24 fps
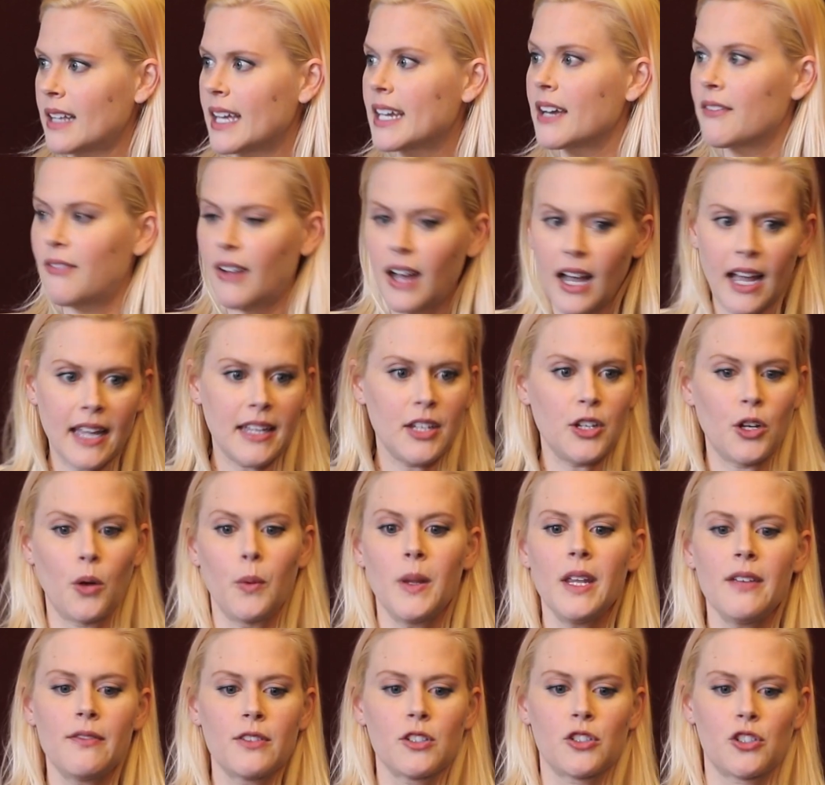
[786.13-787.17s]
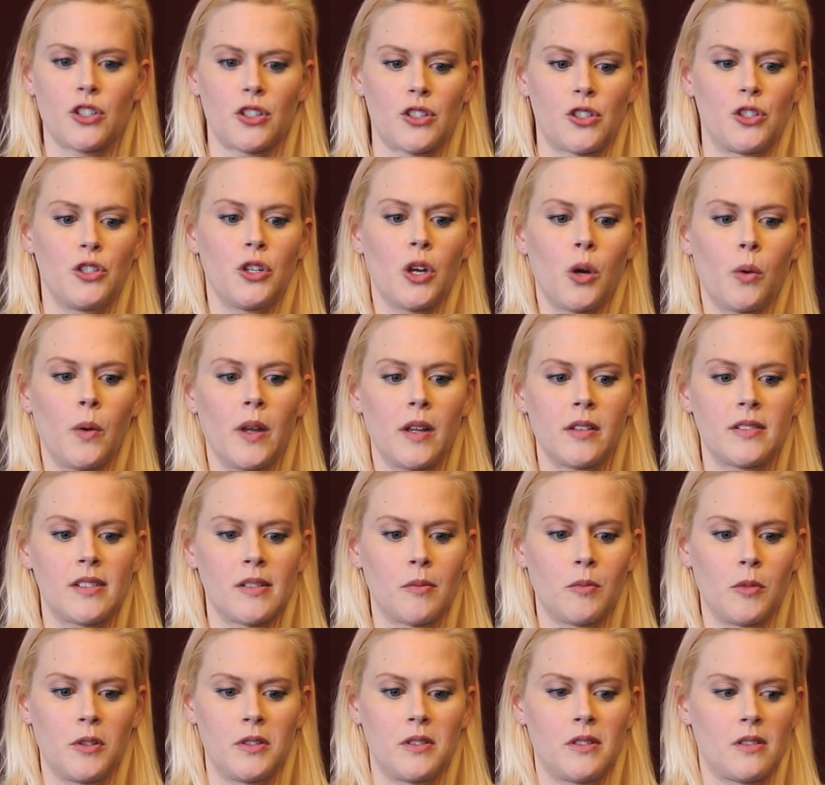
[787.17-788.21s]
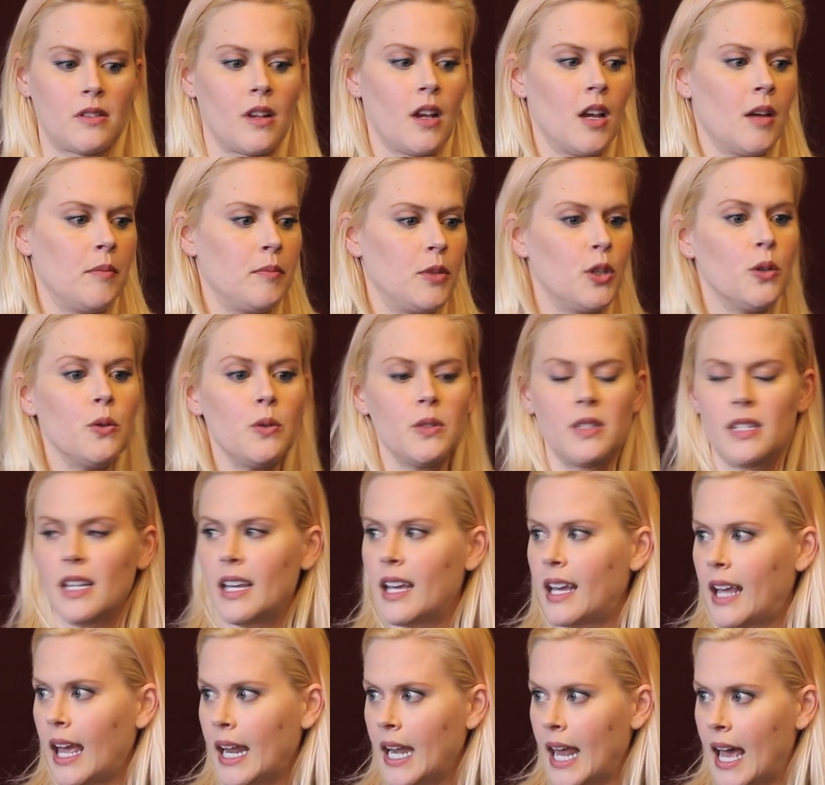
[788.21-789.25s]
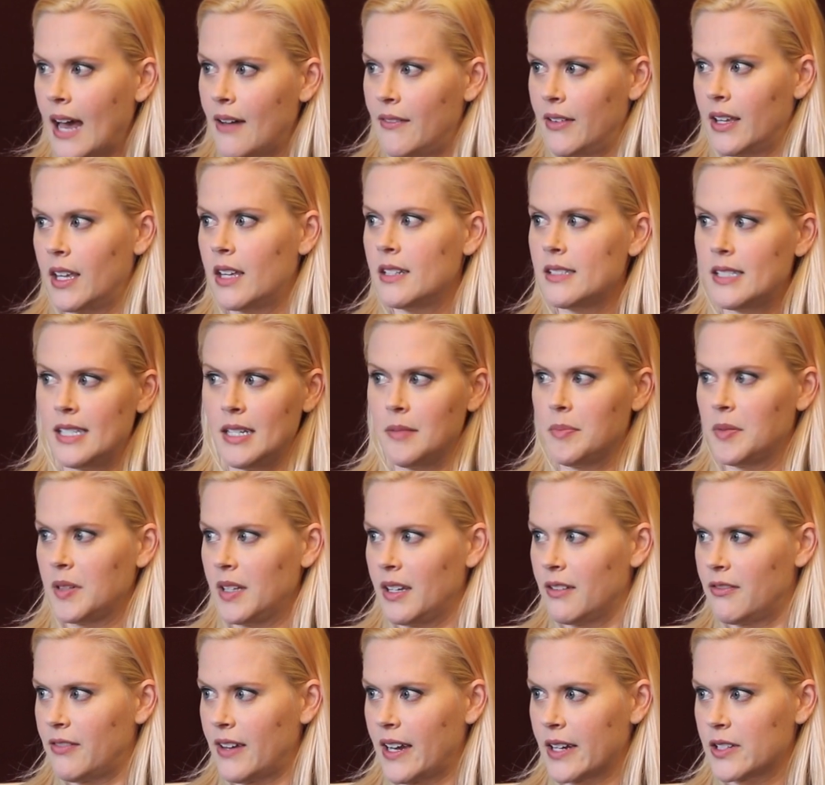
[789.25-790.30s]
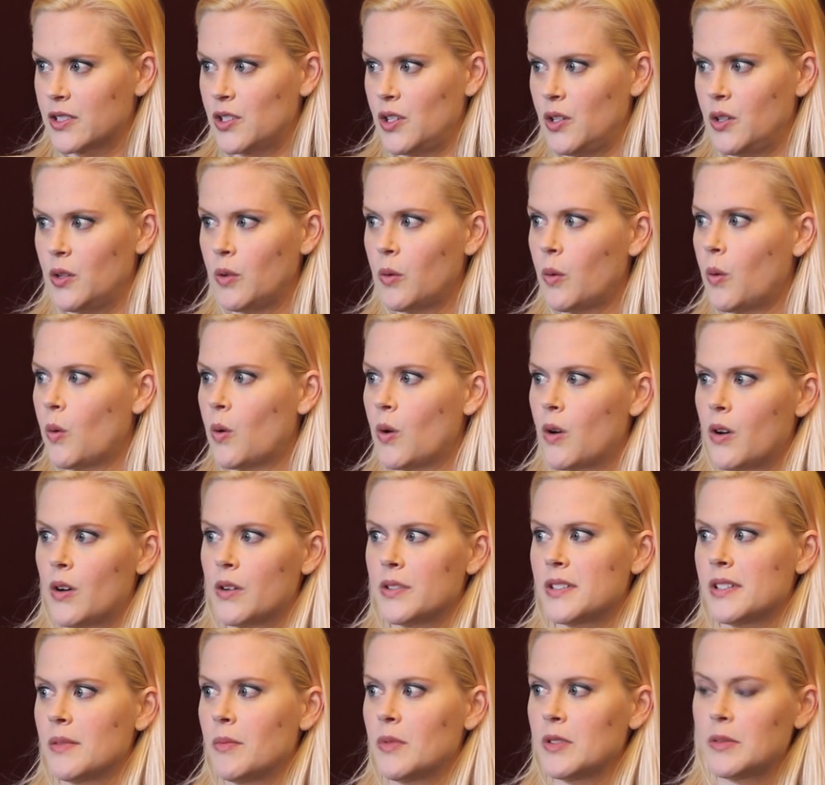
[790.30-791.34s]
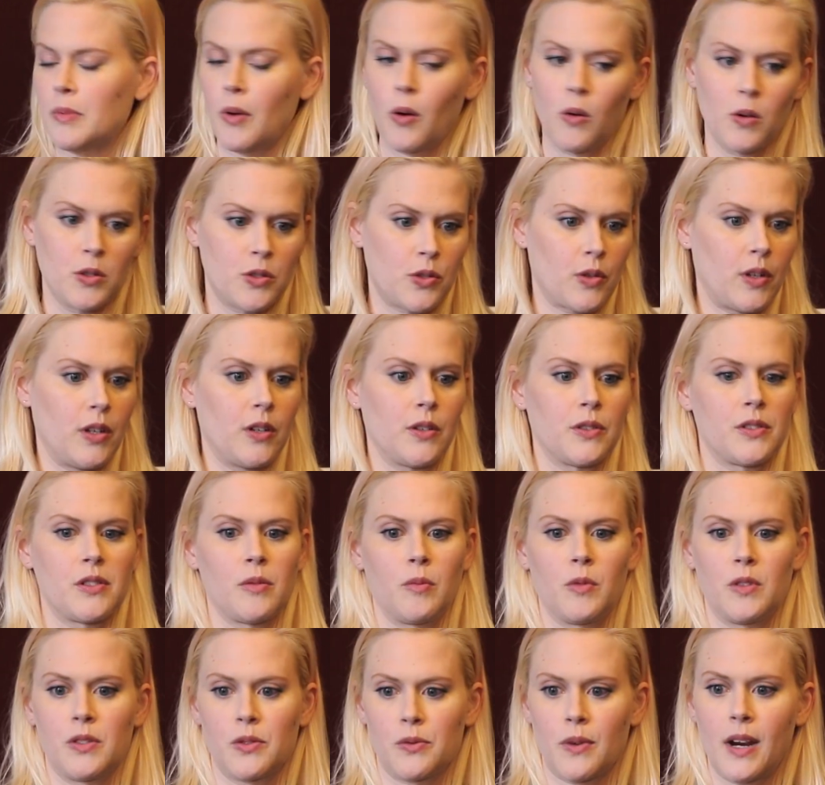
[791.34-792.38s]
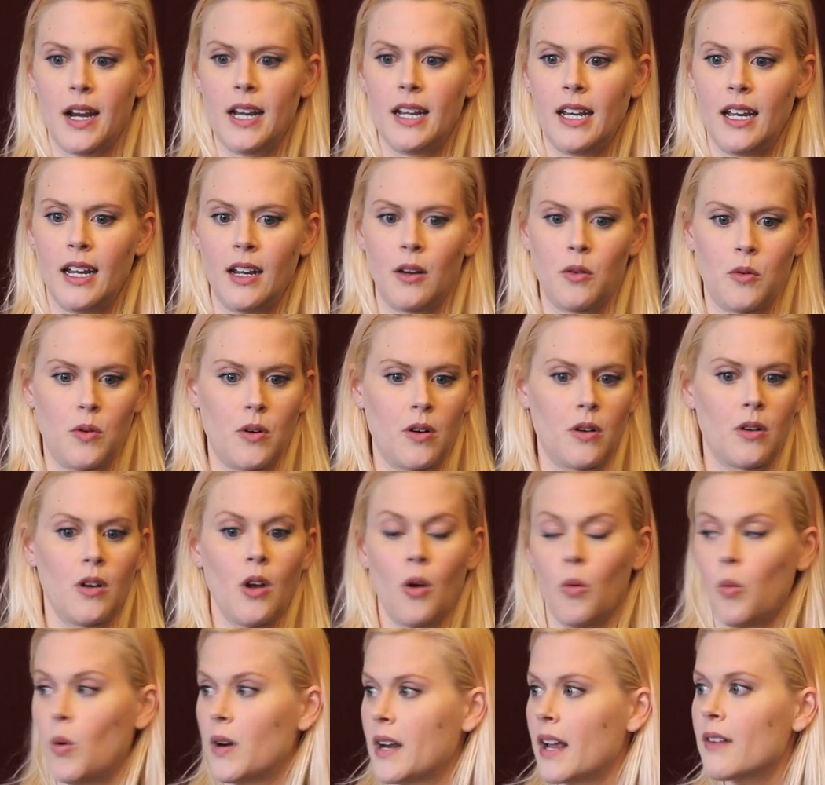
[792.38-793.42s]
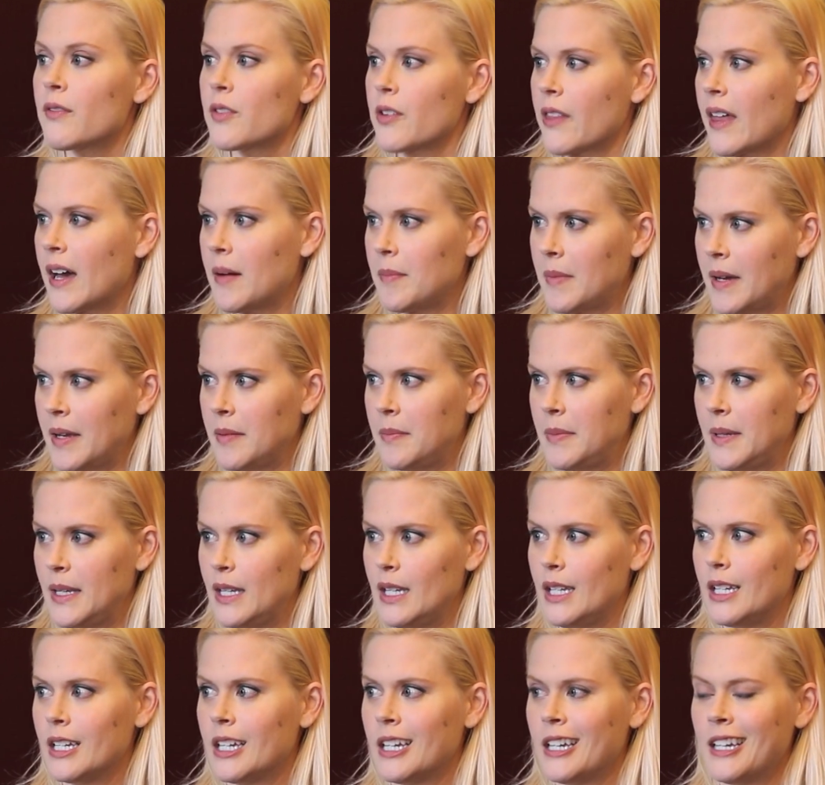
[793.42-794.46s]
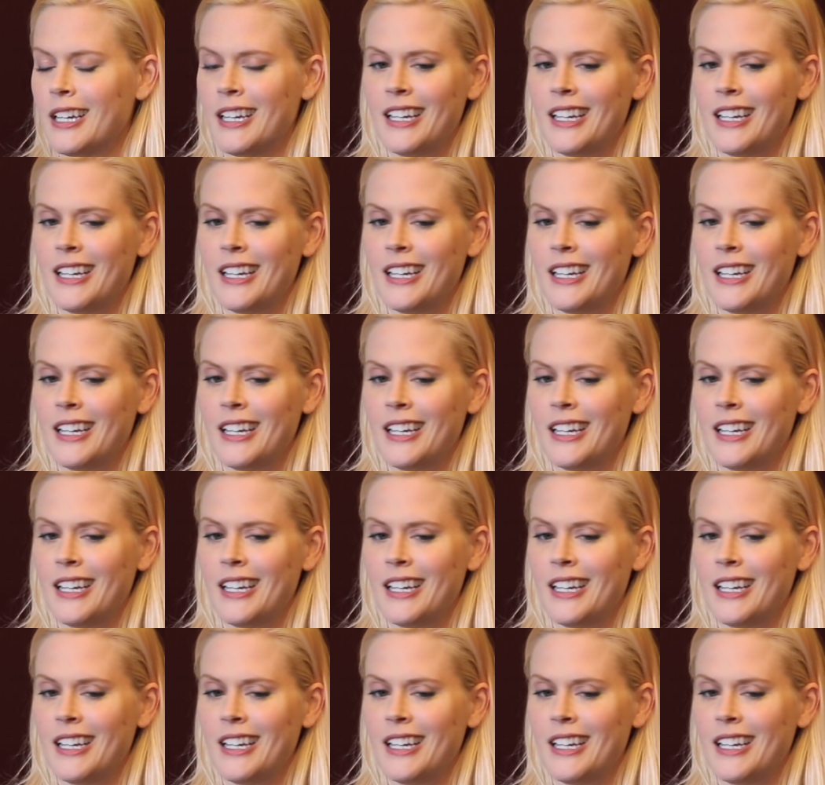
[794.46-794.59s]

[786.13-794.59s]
Like if I, you know, even just knowing someone's music and having it deeply affect you, or someone's poetry or someone's writing or whatever that might be,